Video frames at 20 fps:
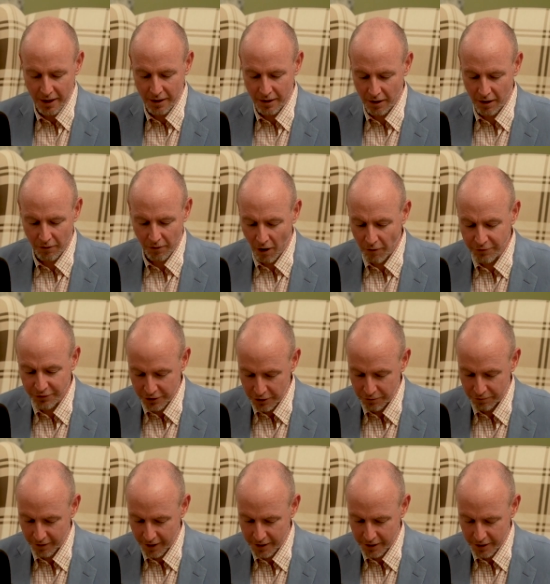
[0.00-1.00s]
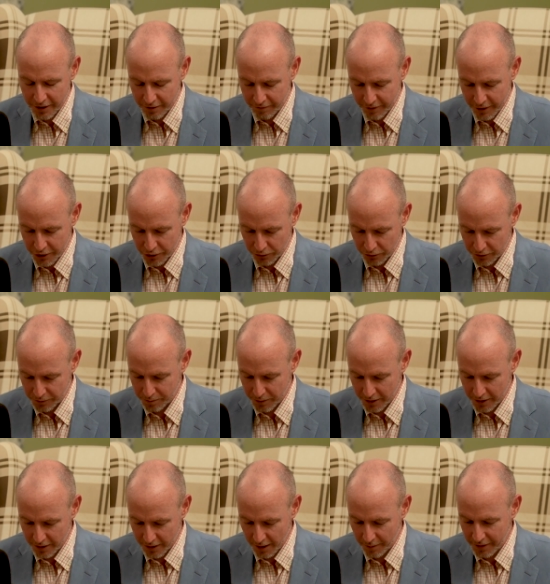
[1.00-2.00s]
it, obviously you find individuals,
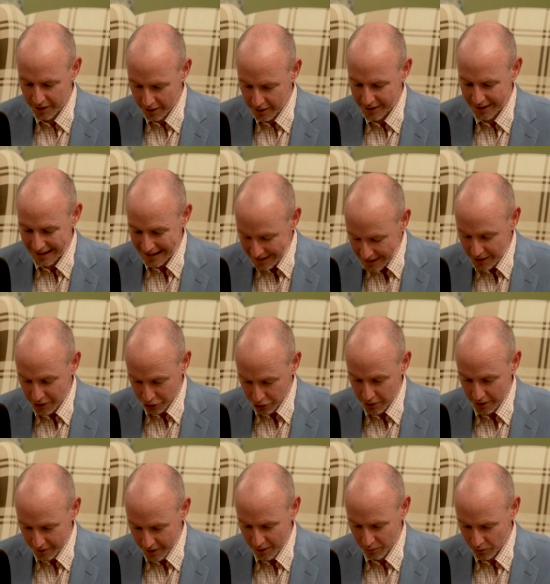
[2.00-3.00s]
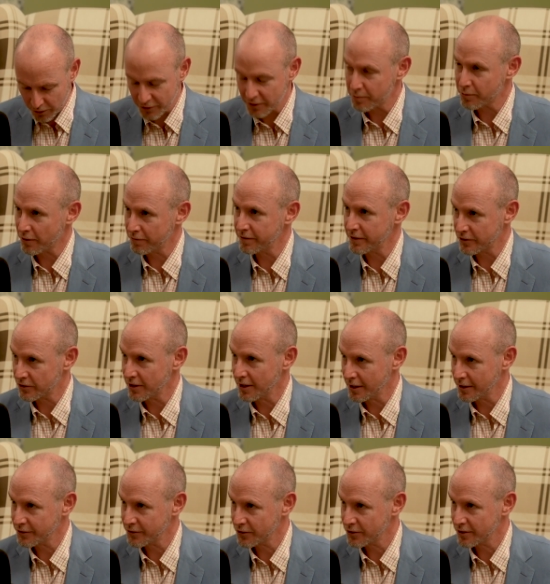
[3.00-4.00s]
but I mean that literally that was the prophet's
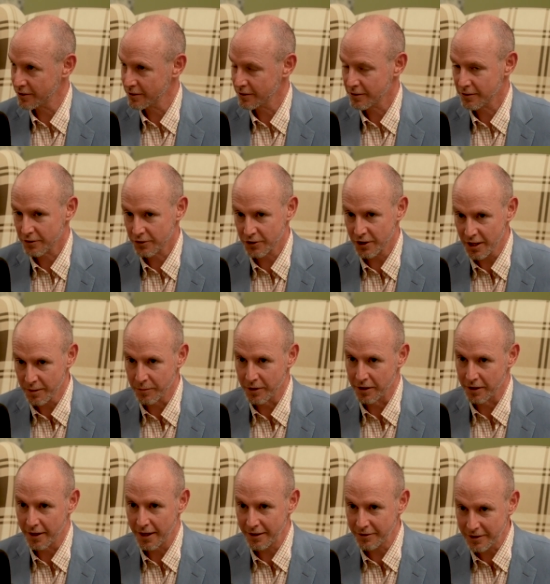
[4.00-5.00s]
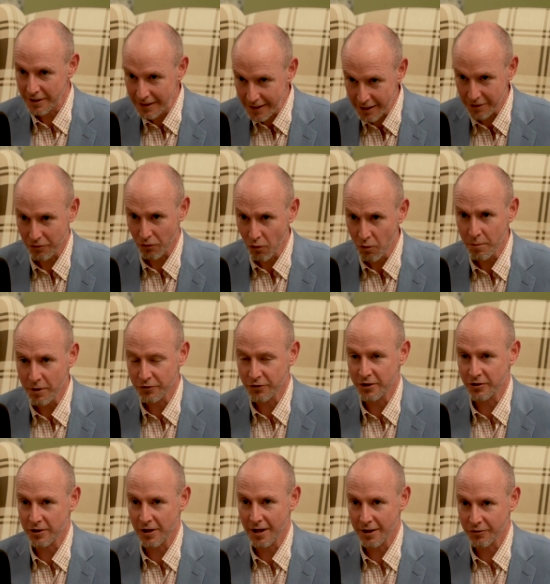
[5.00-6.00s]
last yeah. sermon. His lit, almost
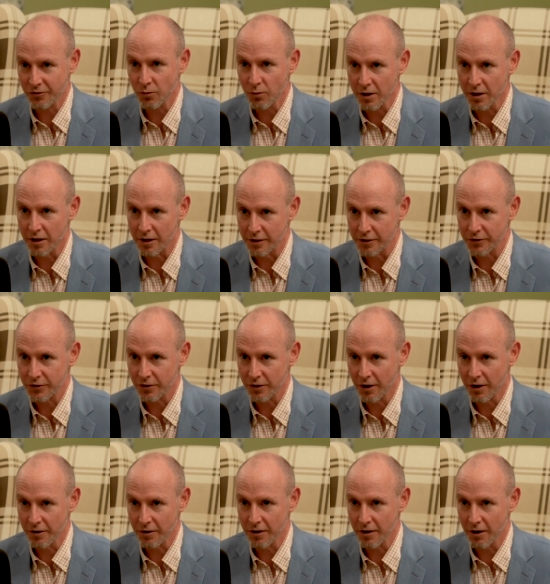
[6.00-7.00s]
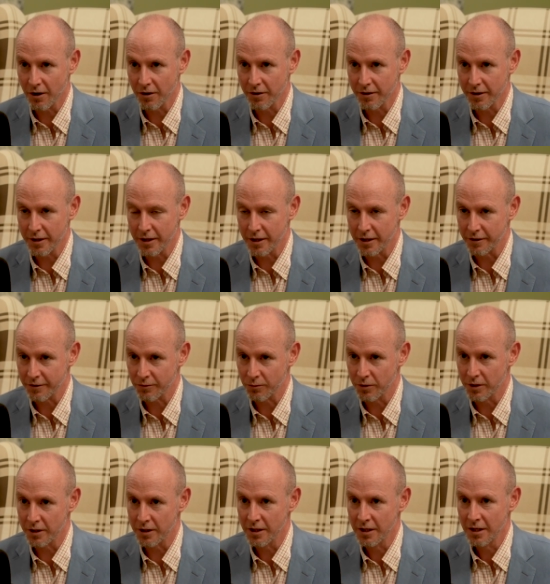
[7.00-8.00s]
his last words on the on the earth
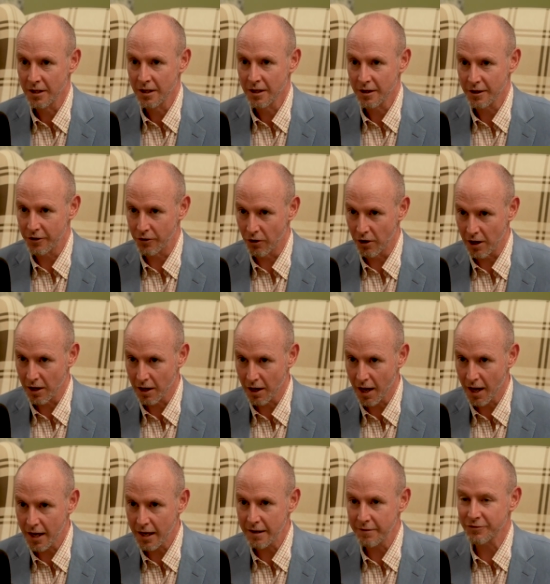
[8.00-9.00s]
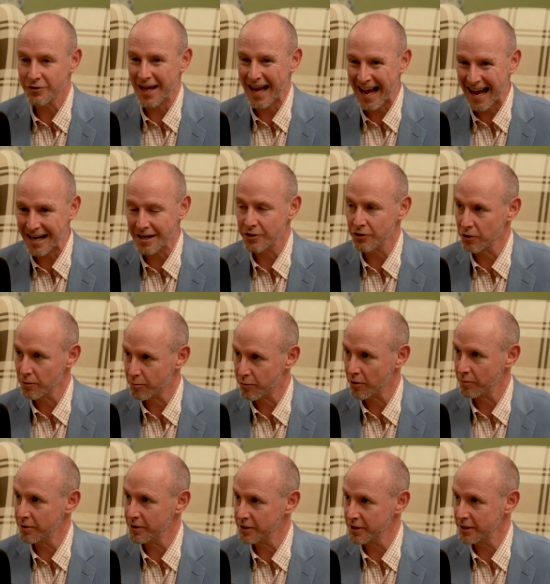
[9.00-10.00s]
were, "Your lives and your
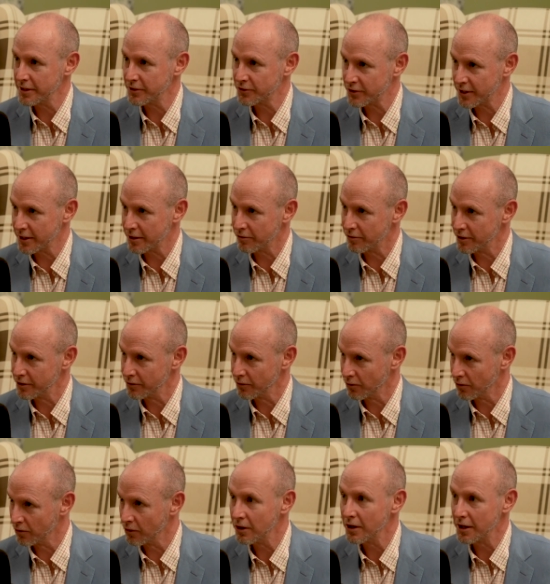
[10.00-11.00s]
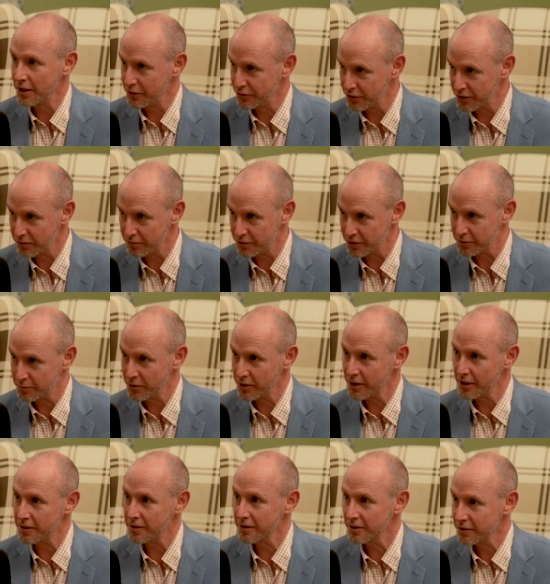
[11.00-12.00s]
property is sacred," or as you've just put
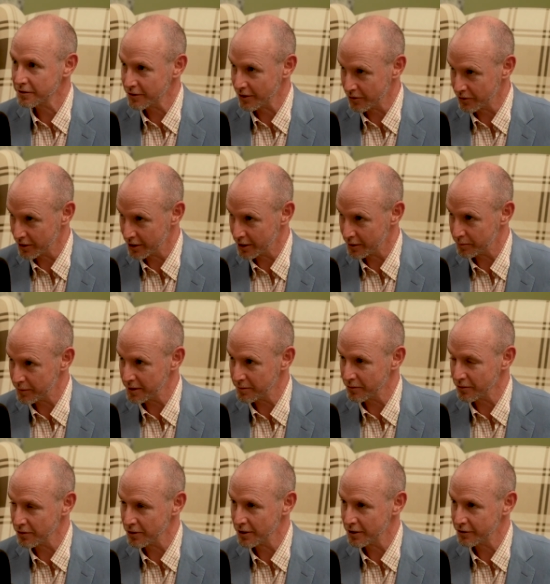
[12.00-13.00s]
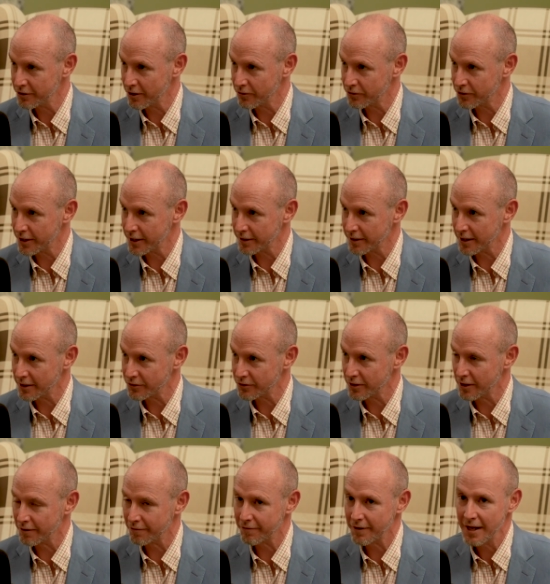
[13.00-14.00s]
it, "Don't hurt people, don't take their
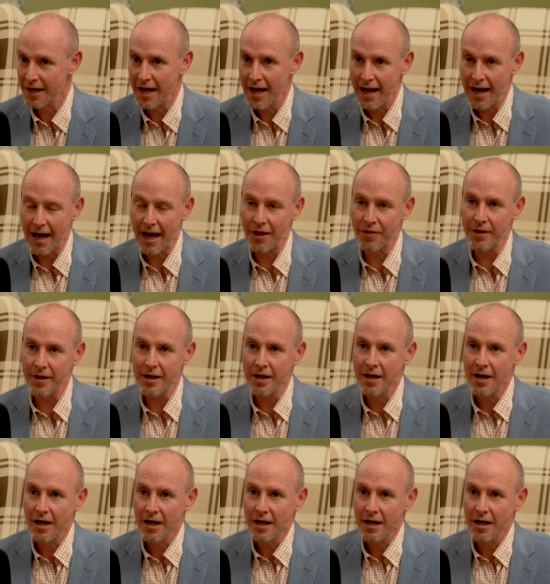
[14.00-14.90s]
stuff," and the